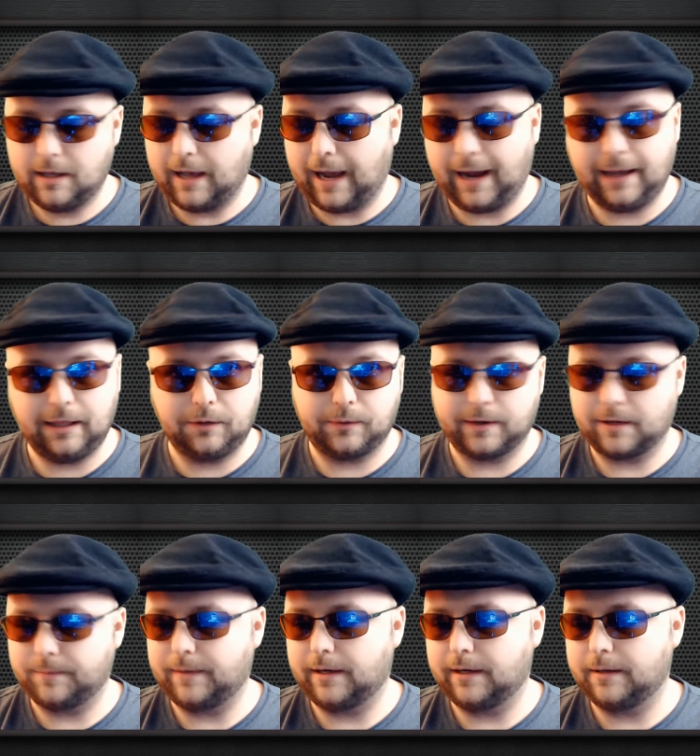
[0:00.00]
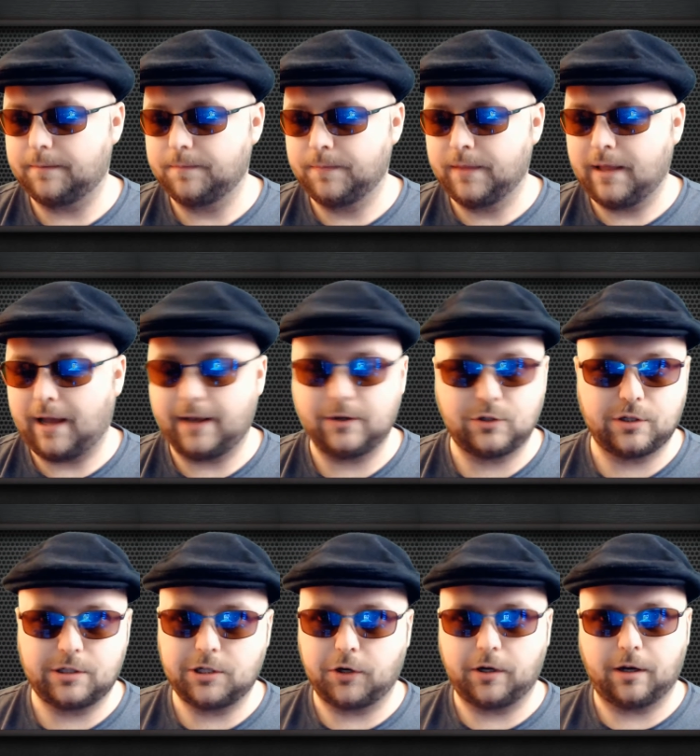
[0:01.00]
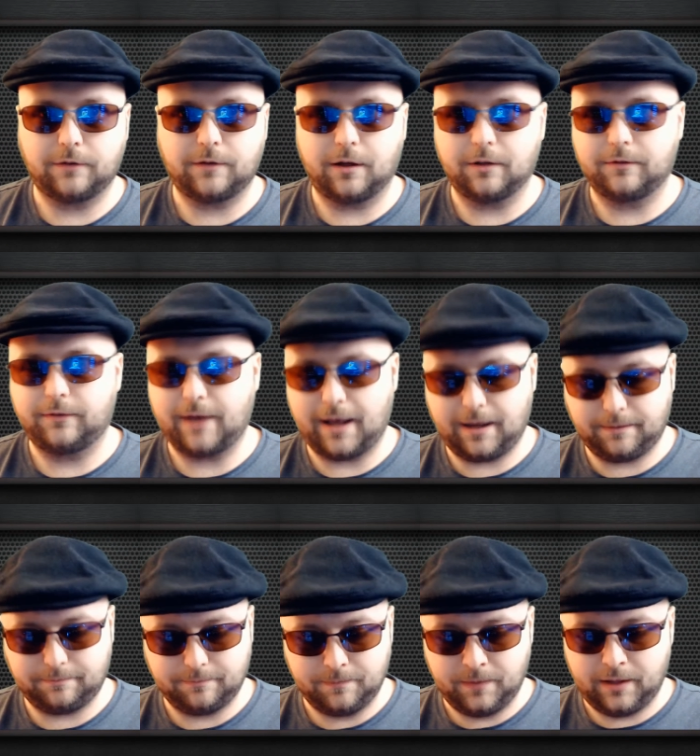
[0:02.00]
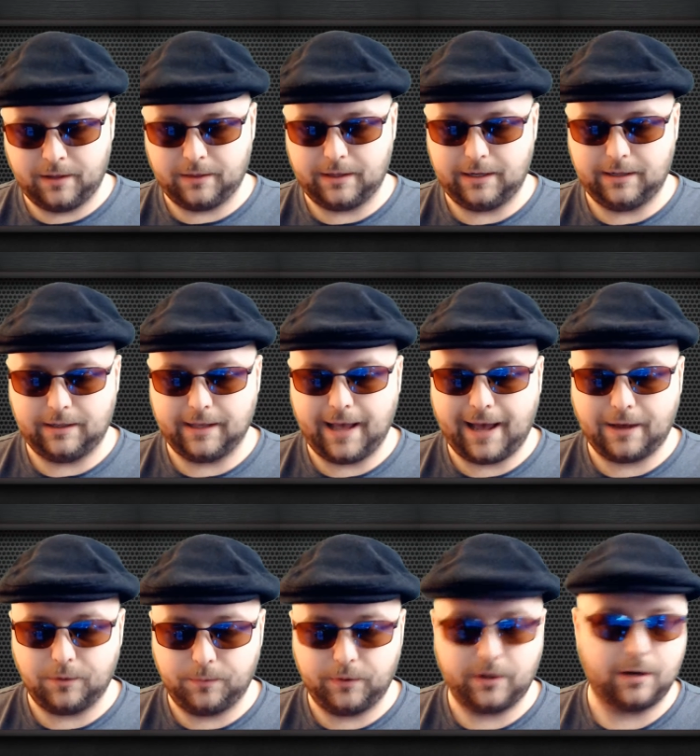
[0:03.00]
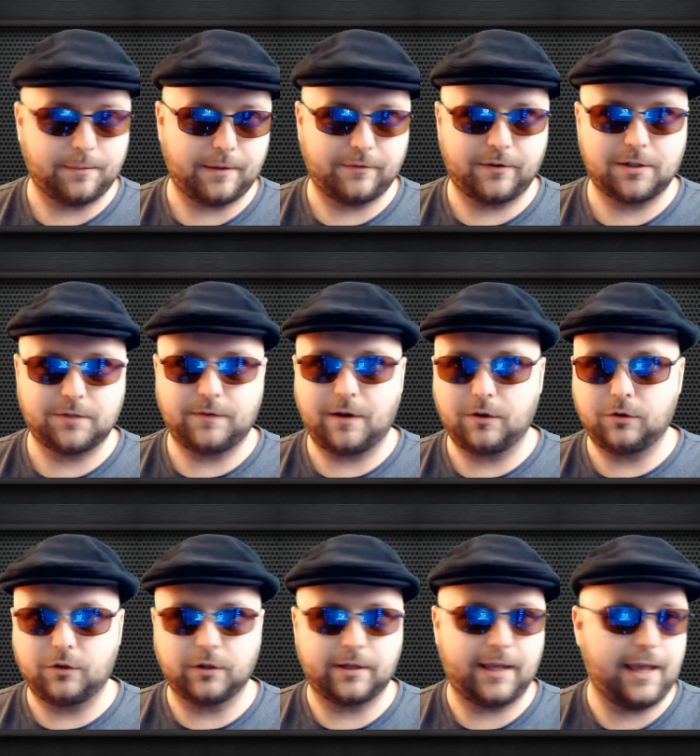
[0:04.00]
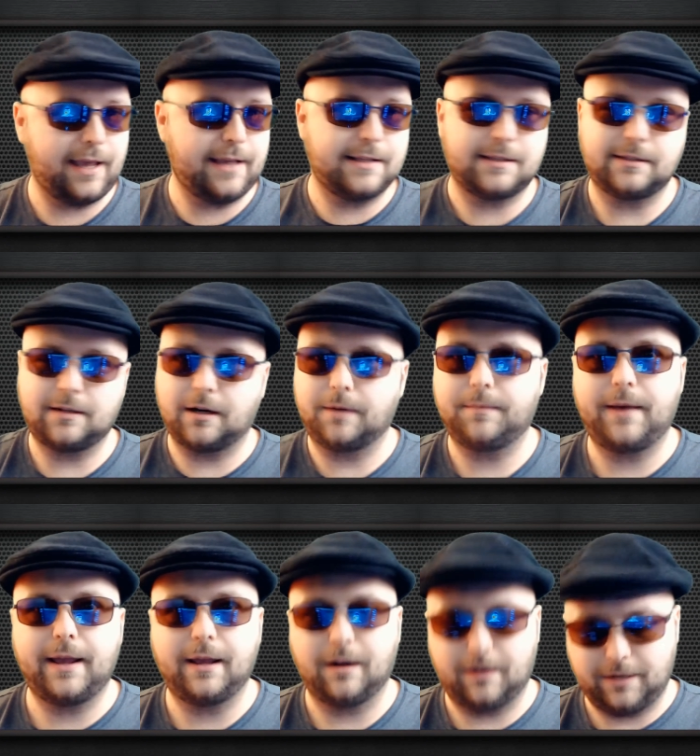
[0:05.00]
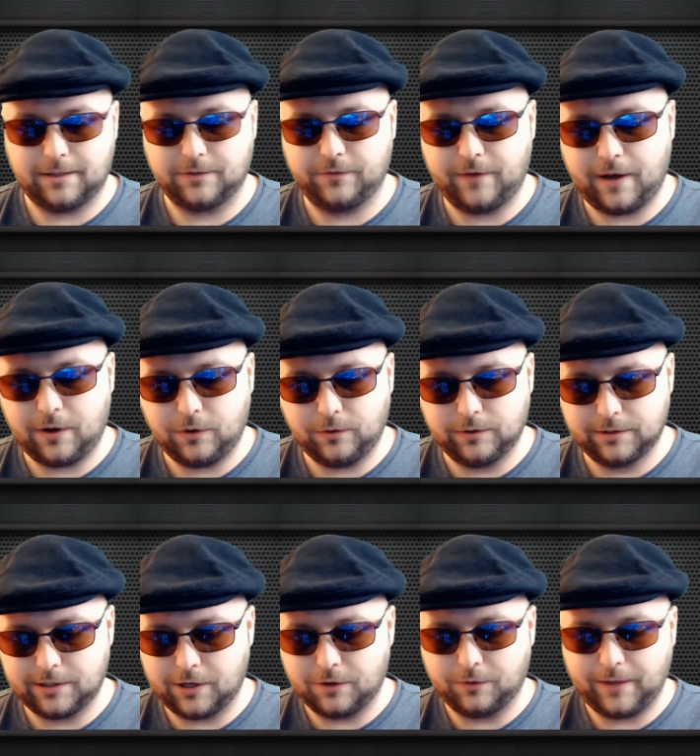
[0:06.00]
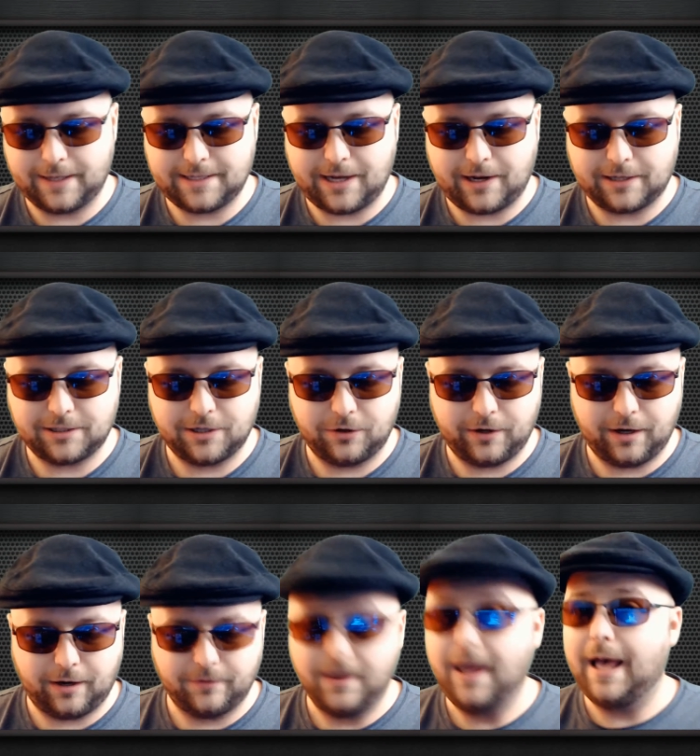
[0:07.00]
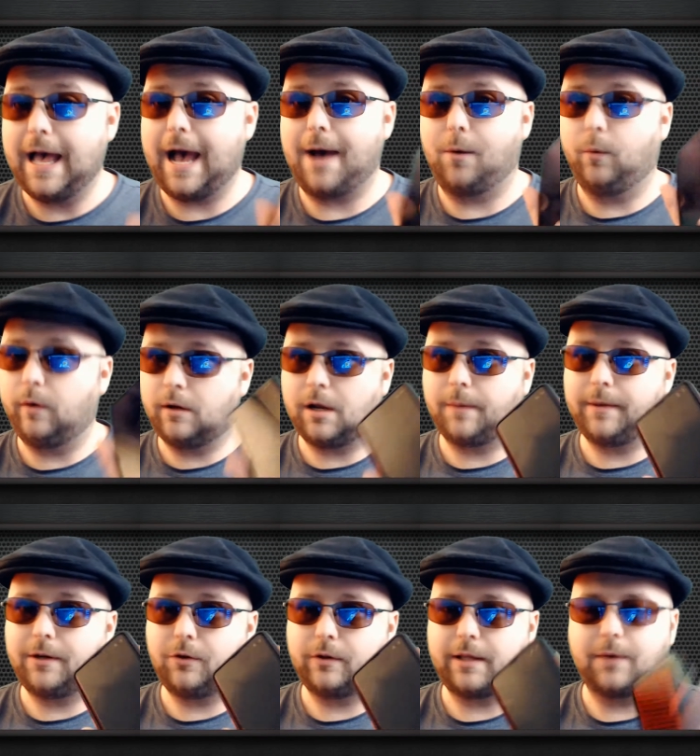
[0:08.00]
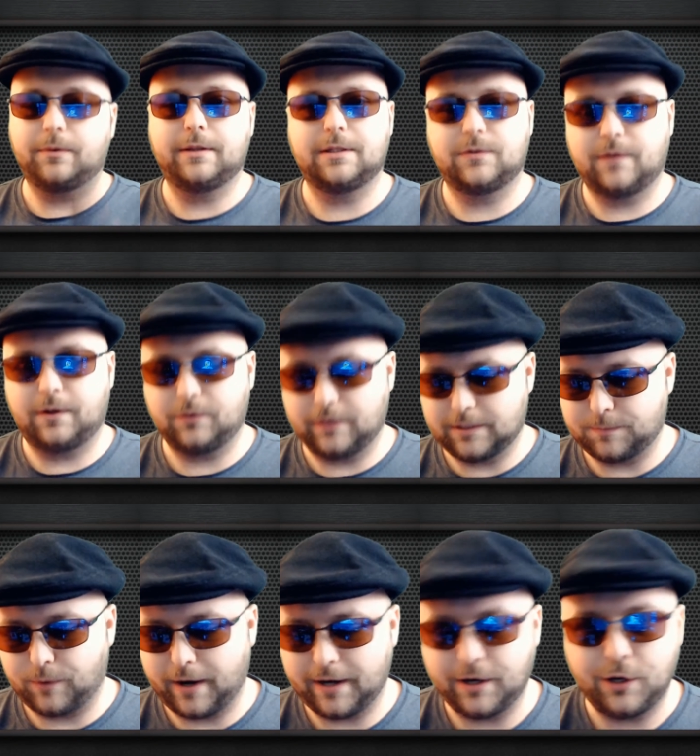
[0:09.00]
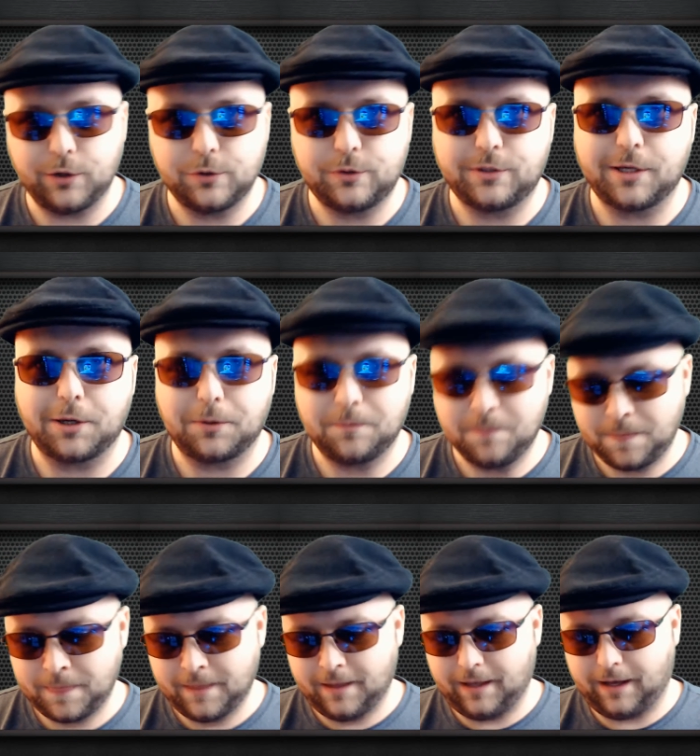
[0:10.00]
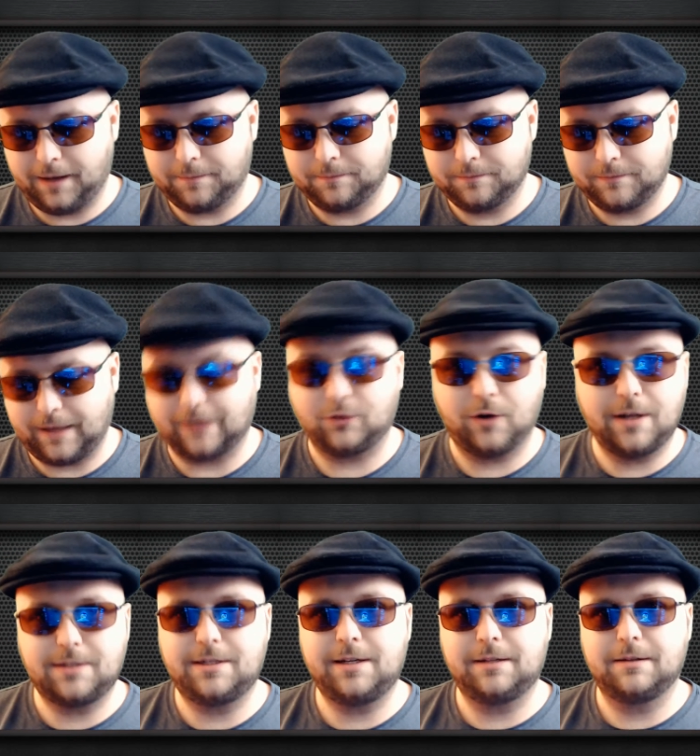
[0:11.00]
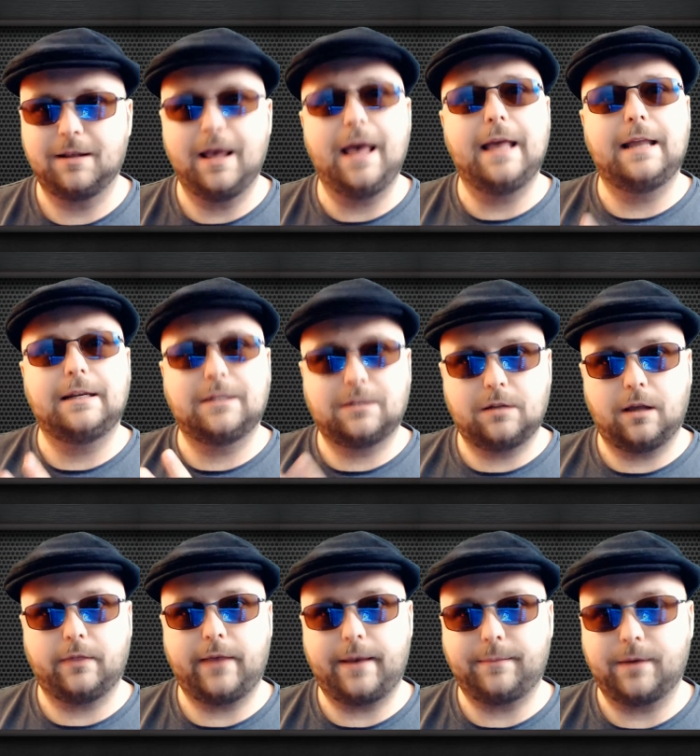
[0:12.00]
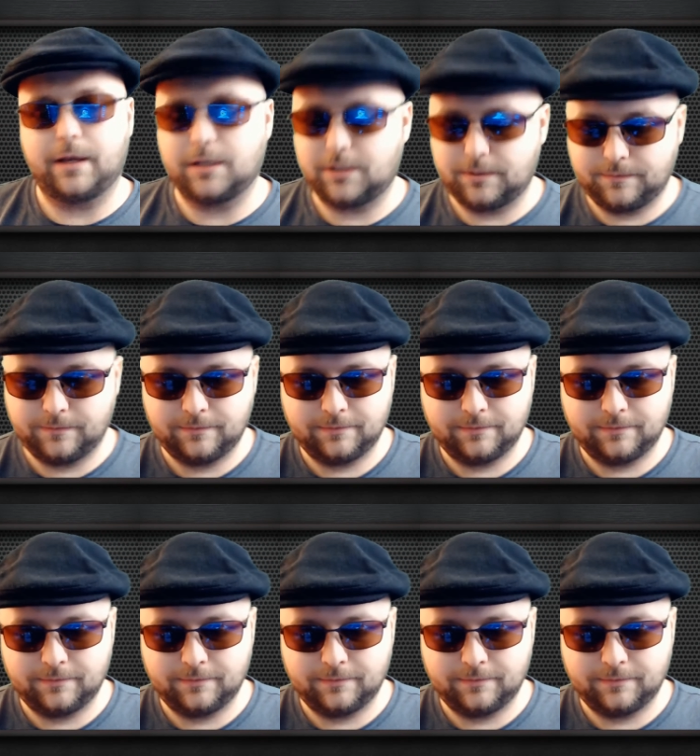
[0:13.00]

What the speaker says: Highly recommend it. I used to show it off all the time. The guy who put it on my first phone took keys and started banging on his phone, so that's how I showed it off. I will not be doing that with this phone. It's brand new, so I trust it, just not that much.